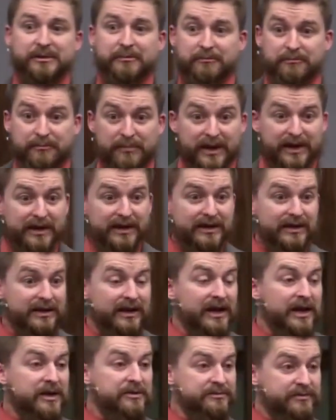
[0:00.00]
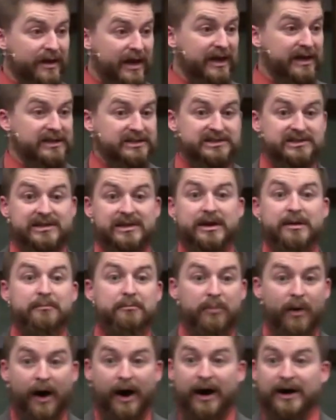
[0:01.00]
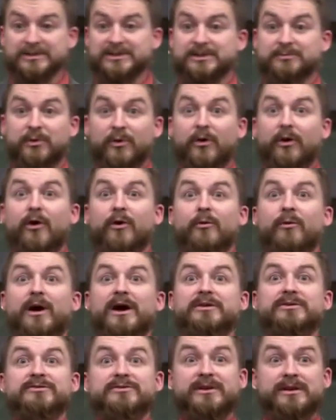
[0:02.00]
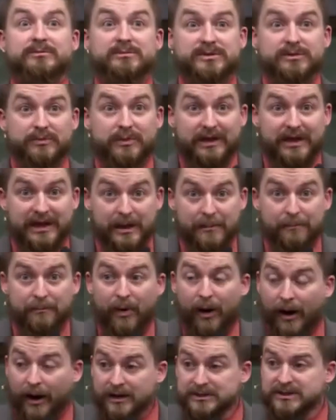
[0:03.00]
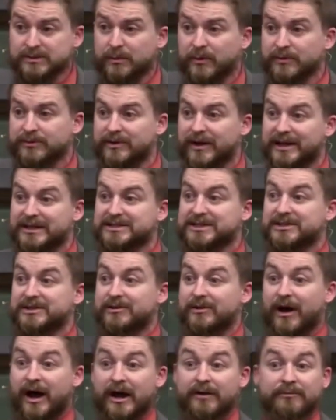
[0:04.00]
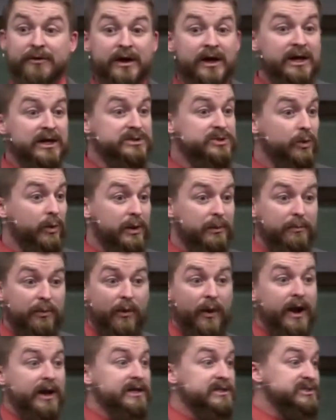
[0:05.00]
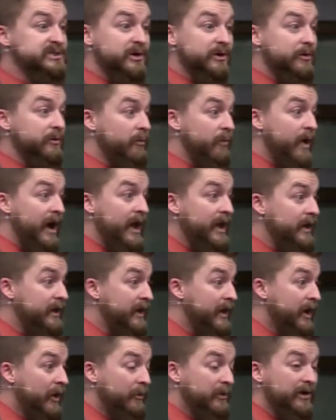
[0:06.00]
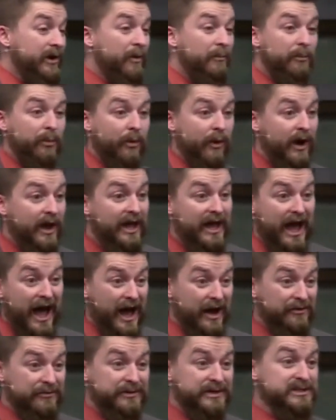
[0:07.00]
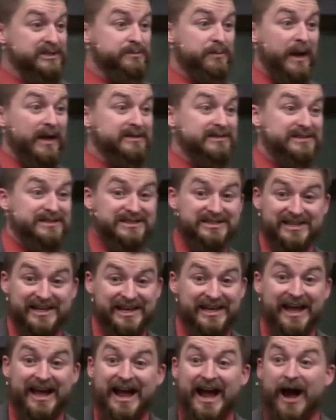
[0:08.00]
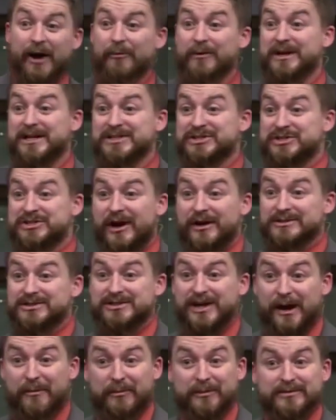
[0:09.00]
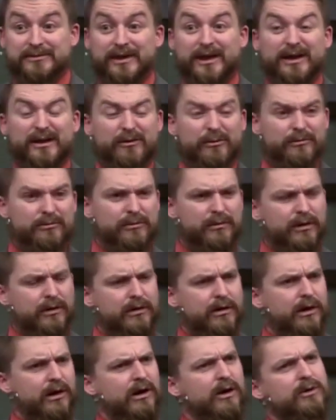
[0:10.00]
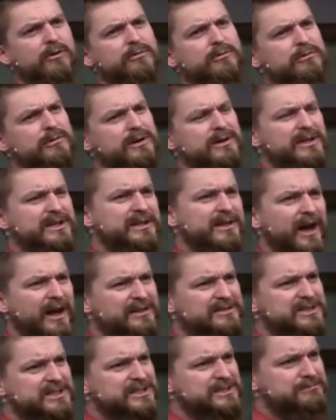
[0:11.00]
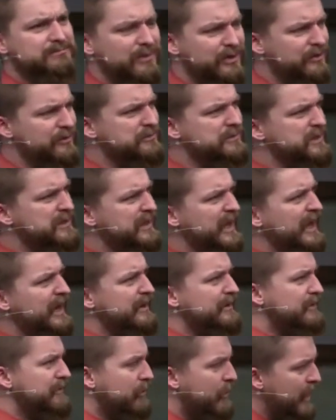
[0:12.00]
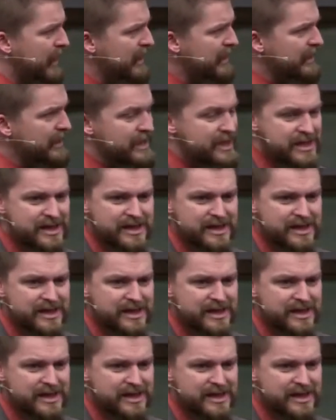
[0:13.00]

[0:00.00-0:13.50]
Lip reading: the big things, the impossible or what seems to be impossible things in your life. So we pray a certain way. We don't pray out of expectancy. And when it shows up, we think, oh, really? God just moved in that way?